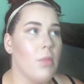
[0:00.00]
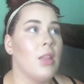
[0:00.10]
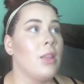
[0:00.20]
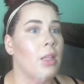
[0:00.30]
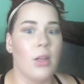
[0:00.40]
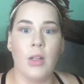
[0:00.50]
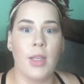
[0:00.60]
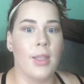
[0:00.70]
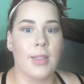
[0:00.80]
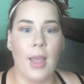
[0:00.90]

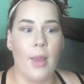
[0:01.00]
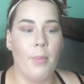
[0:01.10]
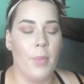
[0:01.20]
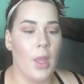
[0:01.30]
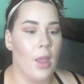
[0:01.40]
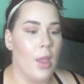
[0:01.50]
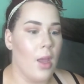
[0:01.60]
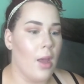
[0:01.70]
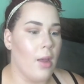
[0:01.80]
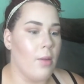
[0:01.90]
literally the same.
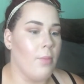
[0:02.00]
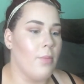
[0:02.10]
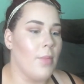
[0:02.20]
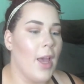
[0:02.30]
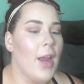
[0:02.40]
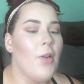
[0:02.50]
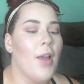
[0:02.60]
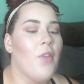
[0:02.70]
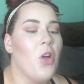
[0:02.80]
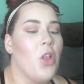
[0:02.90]
I don't
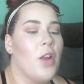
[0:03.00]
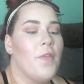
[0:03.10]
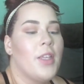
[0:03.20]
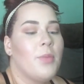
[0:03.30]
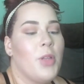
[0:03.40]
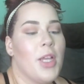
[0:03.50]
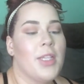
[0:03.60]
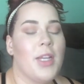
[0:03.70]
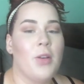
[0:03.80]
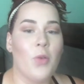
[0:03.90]
have a whole lot of Fix Plus.
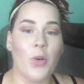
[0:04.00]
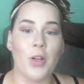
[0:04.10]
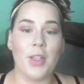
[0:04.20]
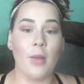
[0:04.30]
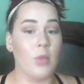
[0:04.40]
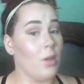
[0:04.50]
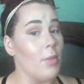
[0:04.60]
I need to order some, so I'm